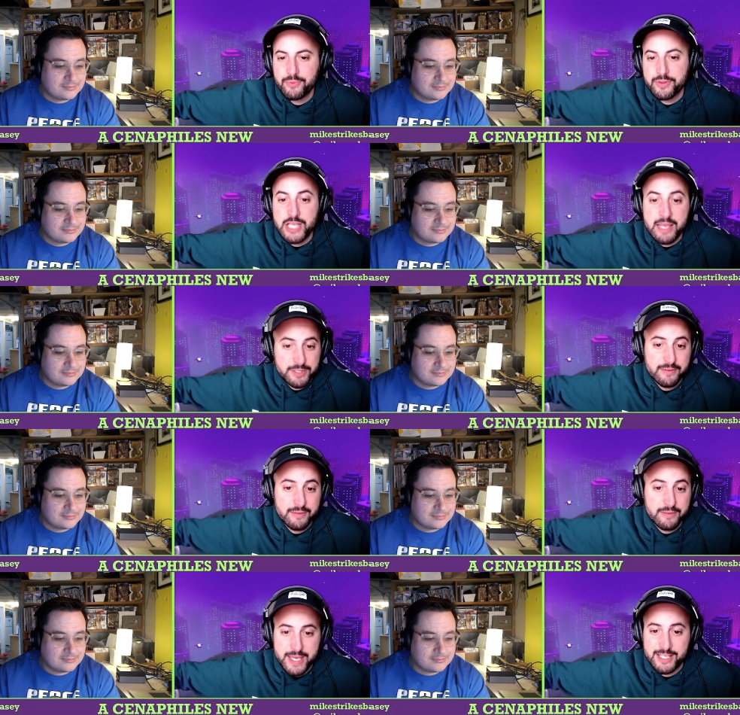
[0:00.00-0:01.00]
Speaker 1: Gunn being
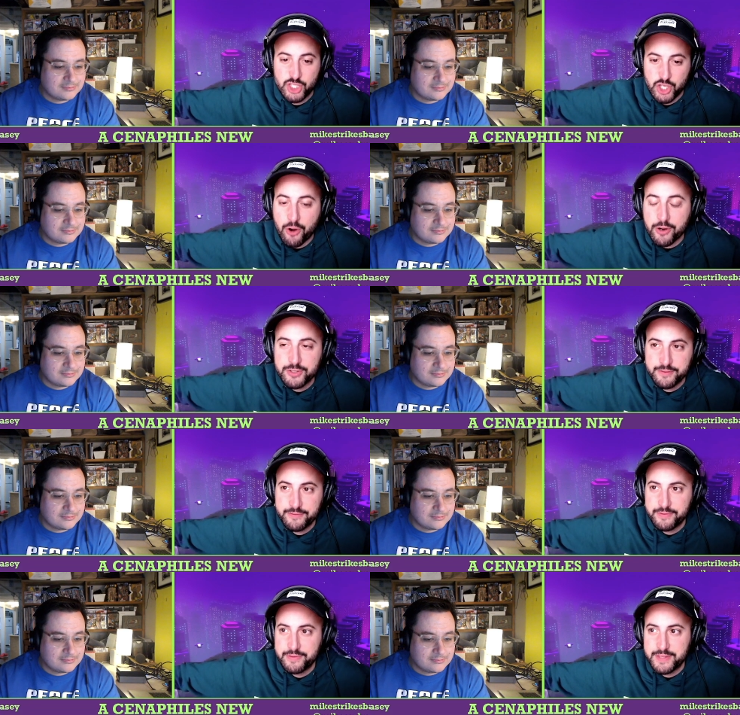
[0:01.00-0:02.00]
in charge of
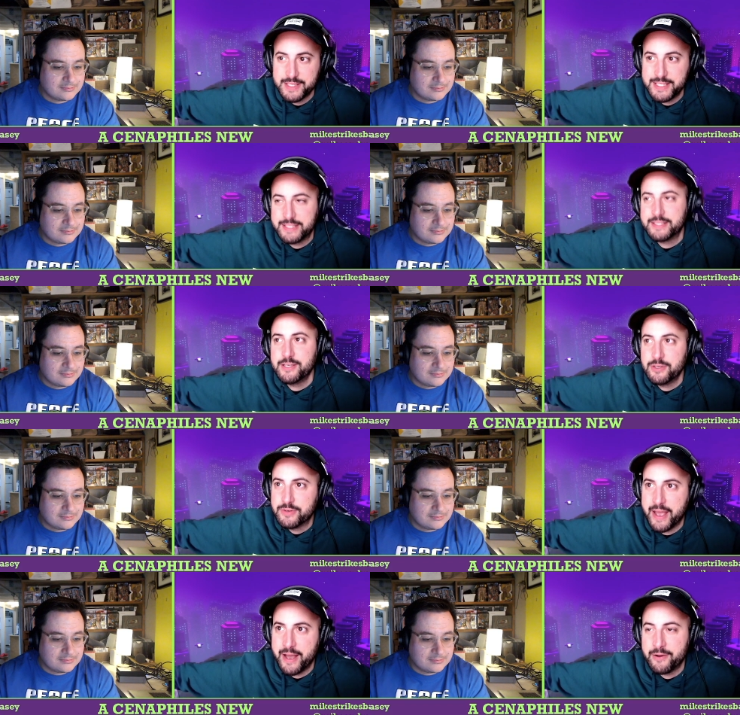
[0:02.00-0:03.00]
the DCU
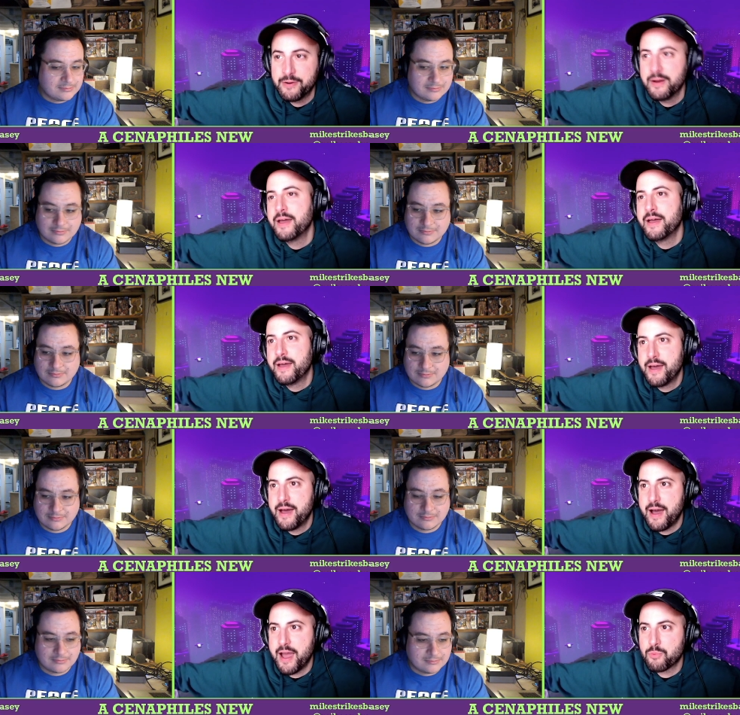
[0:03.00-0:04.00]
now. I
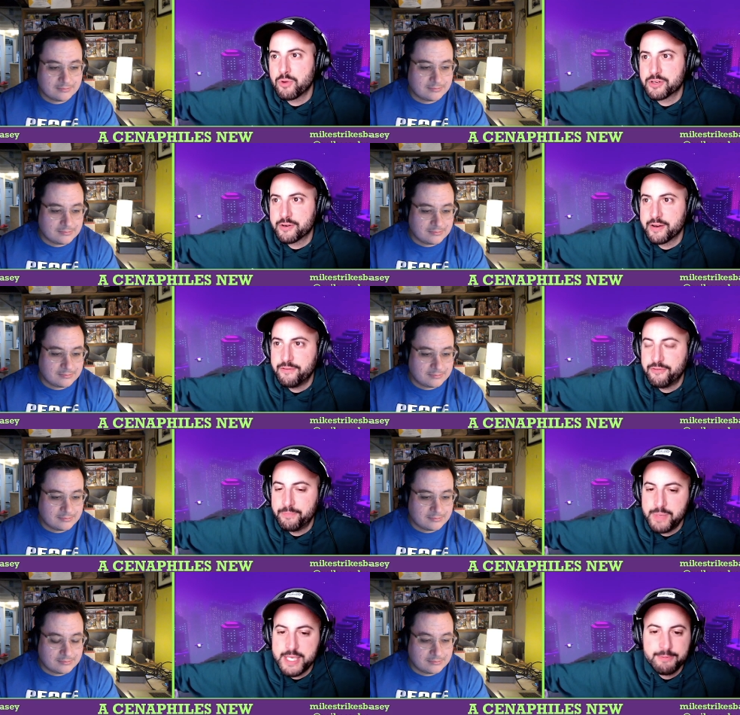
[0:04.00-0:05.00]
wonder if
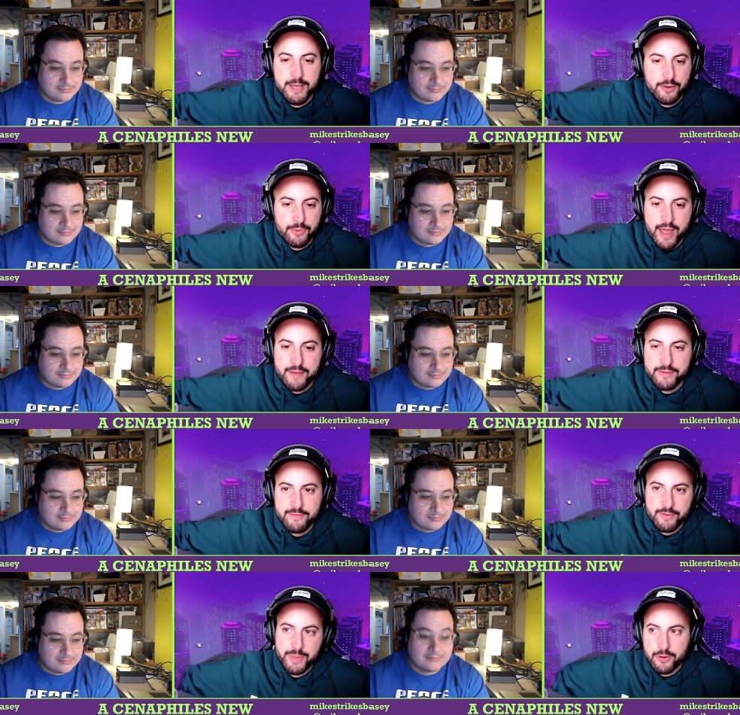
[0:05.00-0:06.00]
Peacemaker will have an even
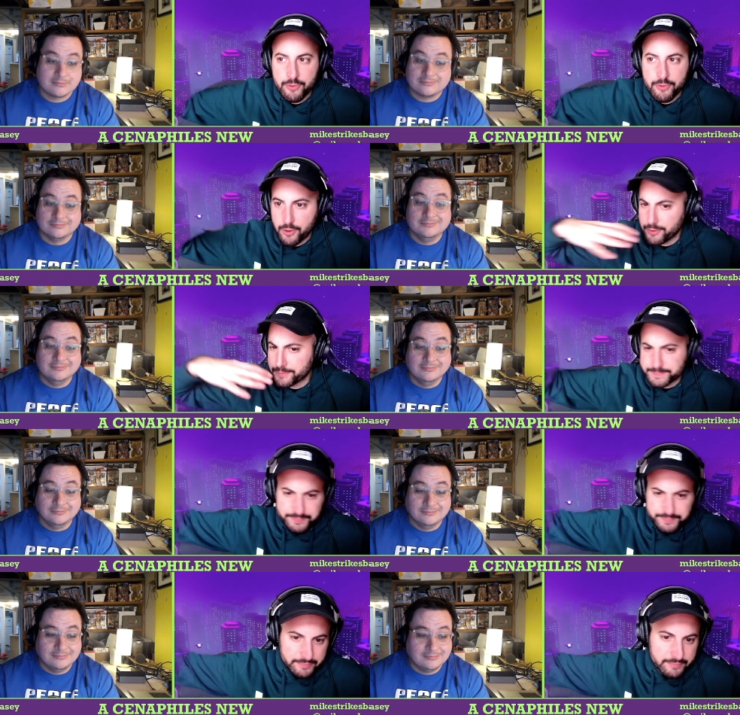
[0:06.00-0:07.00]
bigger role
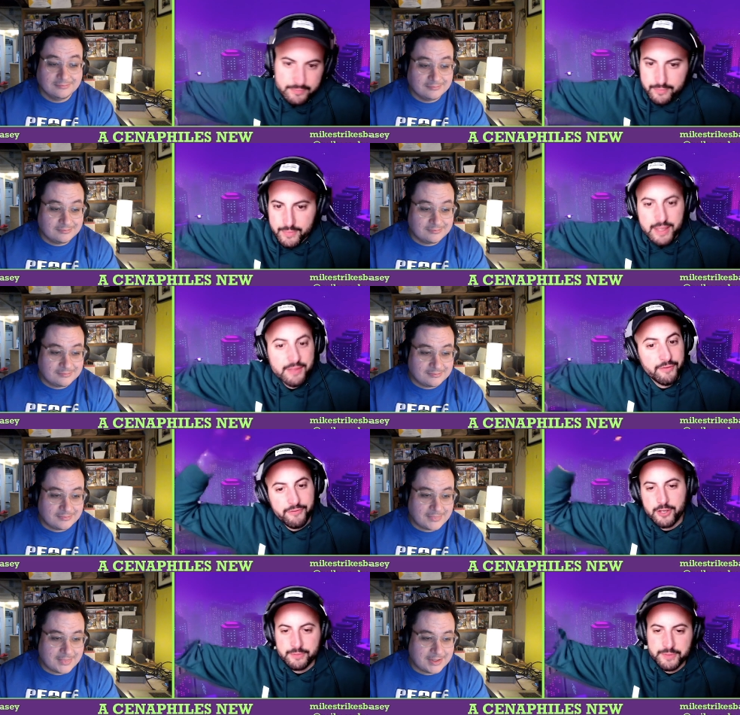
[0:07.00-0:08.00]
in the
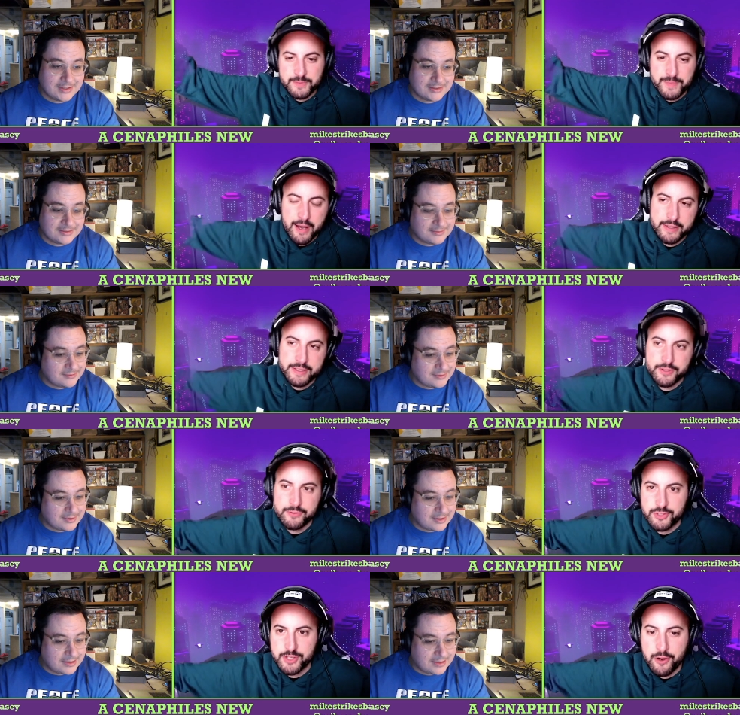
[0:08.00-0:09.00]
films beyond his own
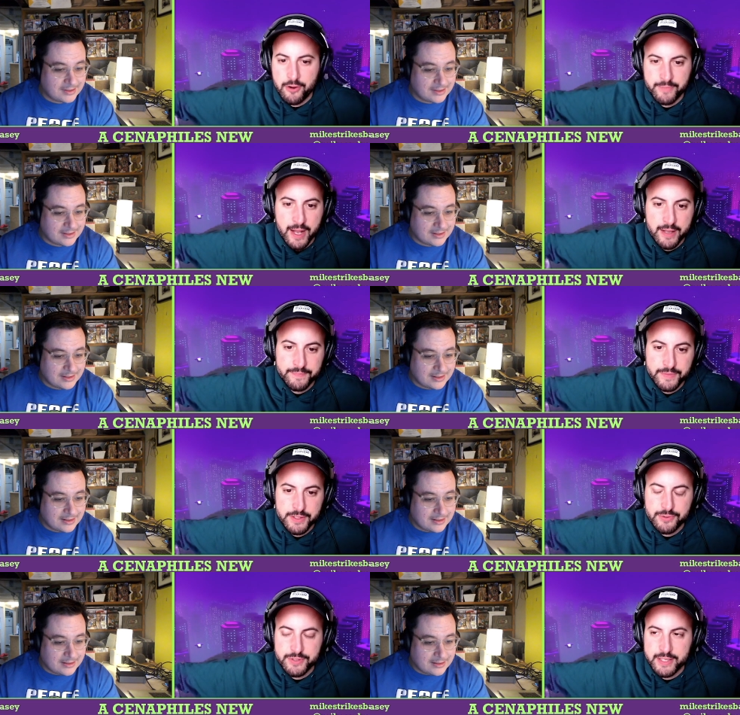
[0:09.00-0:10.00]
show and beyond the
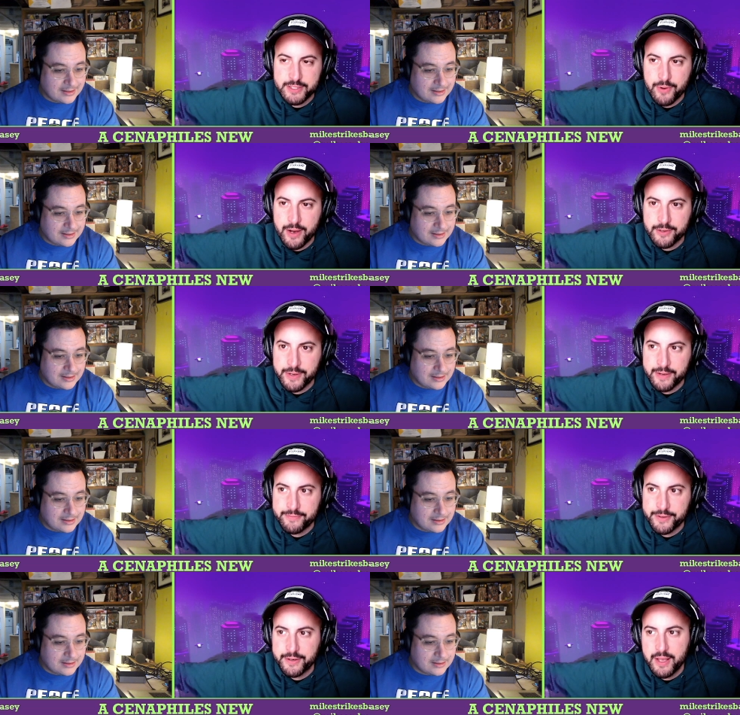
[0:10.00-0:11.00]
Suicide Squad or whatever.
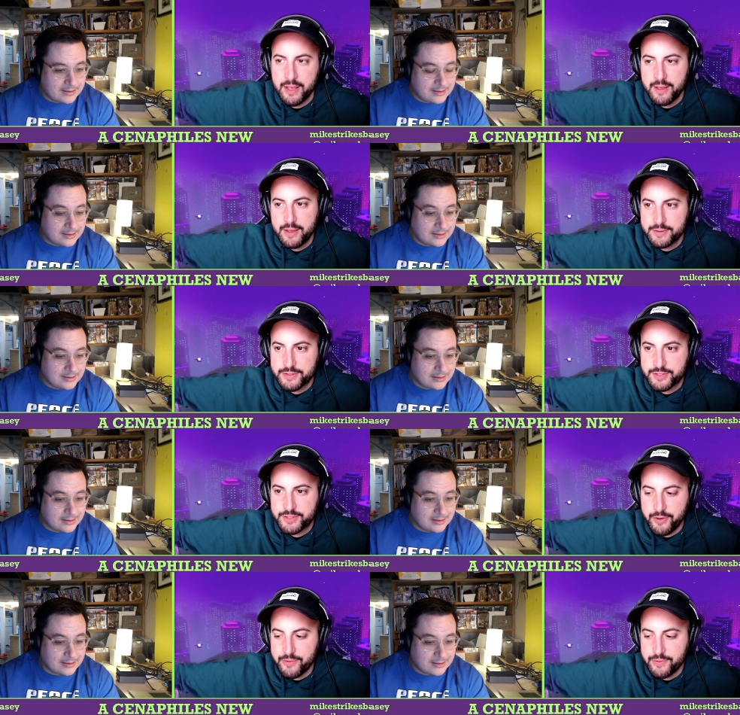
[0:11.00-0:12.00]

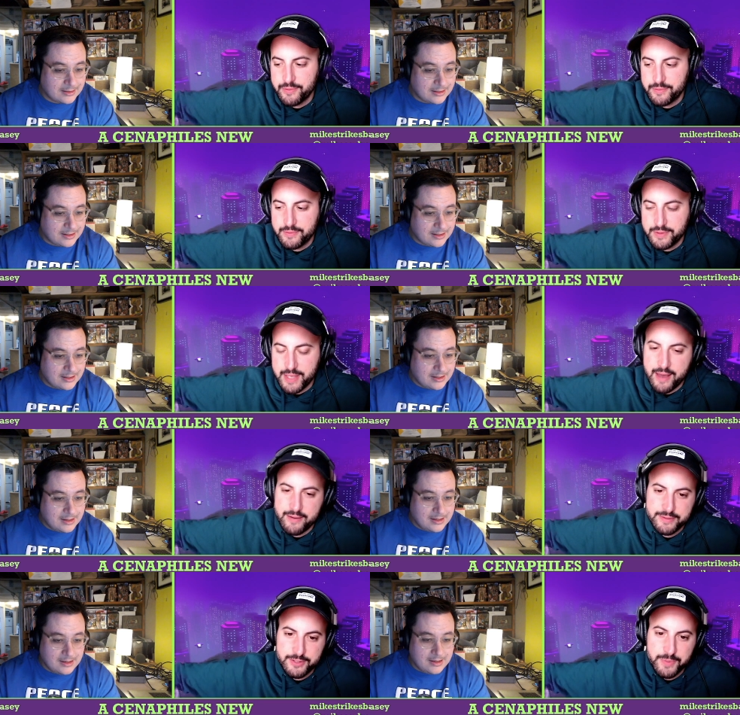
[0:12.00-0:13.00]
So yeah, so
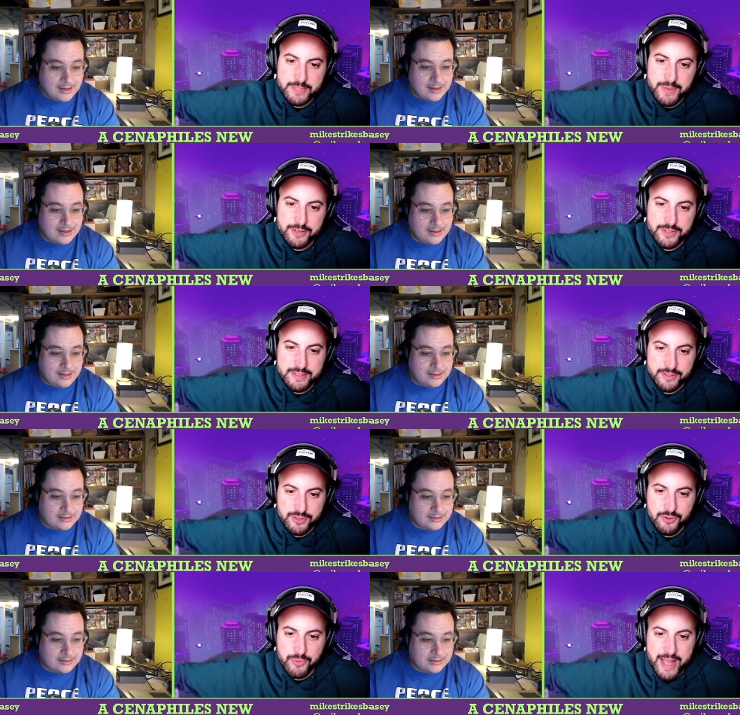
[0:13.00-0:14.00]
Peacemaker season two,
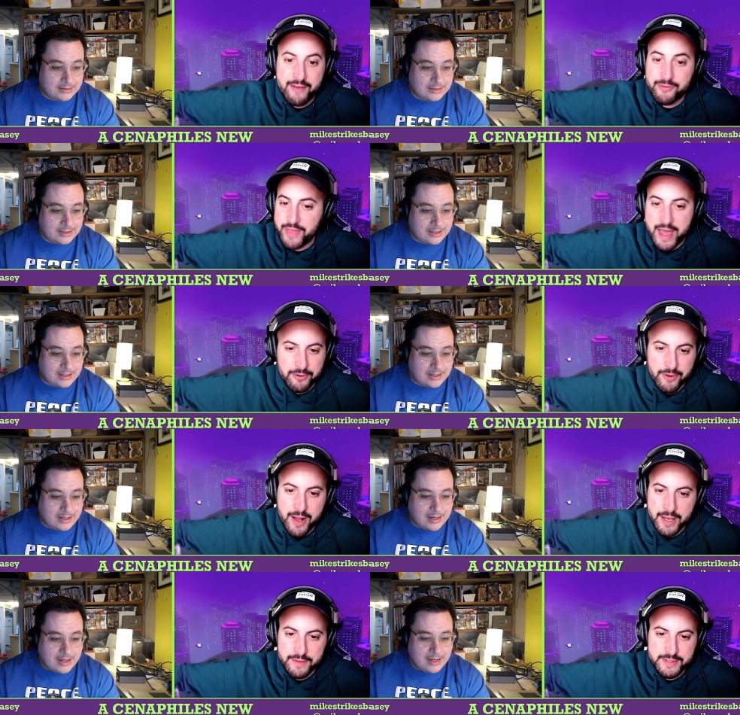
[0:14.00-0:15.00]
whenever that
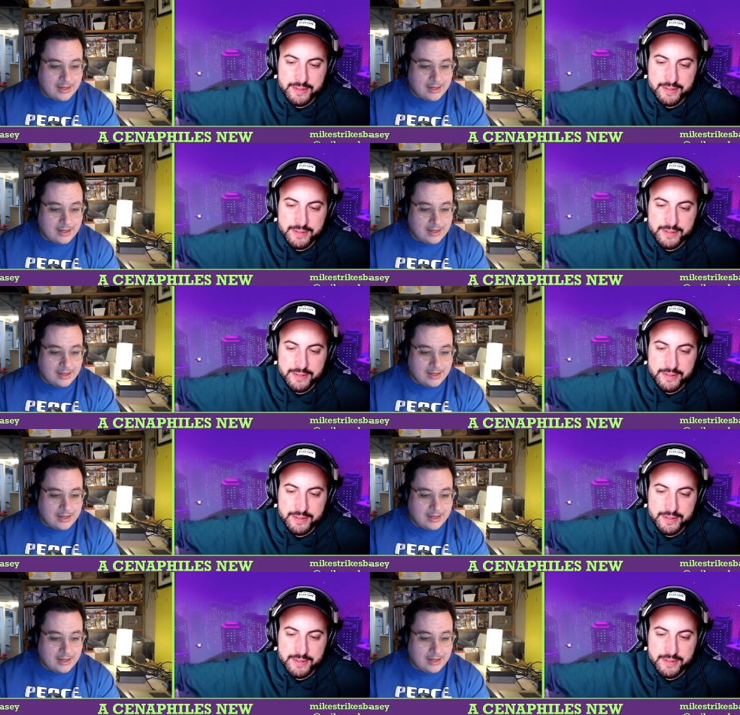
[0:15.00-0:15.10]
arrives, is